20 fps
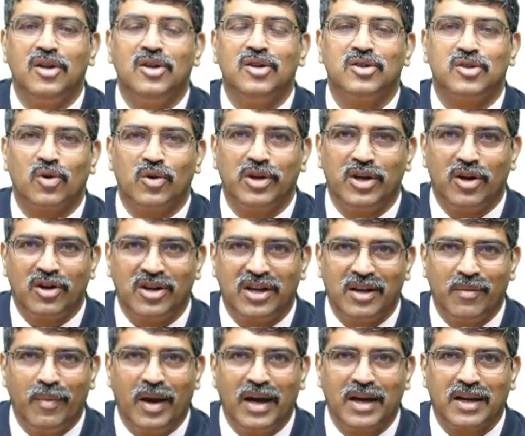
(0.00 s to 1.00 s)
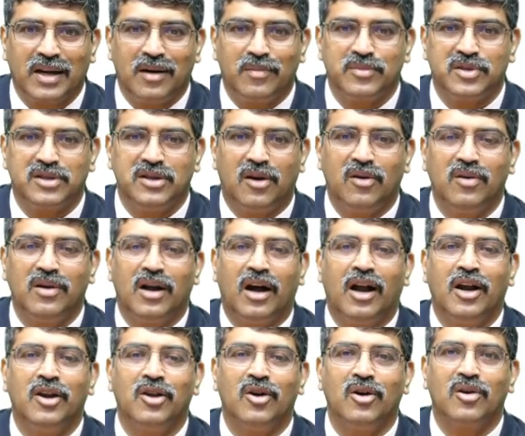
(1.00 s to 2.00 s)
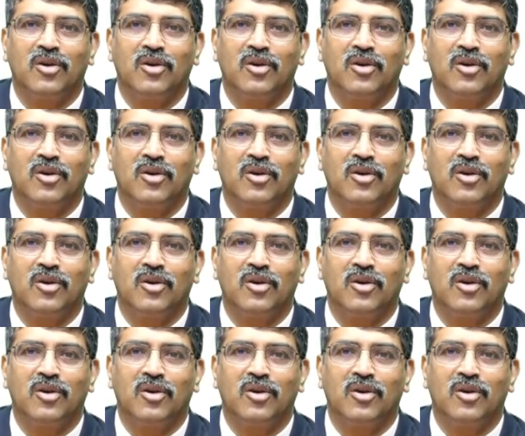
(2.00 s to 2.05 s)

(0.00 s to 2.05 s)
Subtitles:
So, your demand comes down and your